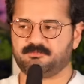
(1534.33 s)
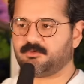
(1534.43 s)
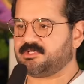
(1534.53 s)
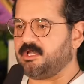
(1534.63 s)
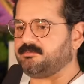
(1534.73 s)

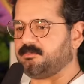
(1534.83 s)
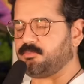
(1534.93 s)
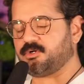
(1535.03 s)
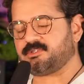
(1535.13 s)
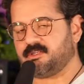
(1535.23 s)
different types of
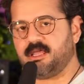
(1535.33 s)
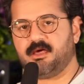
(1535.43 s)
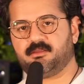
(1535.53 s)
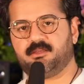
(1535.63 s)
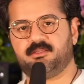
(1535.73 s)

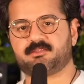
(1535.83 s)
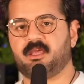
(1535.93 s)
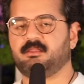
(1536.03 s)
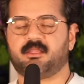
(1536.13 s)
personalities.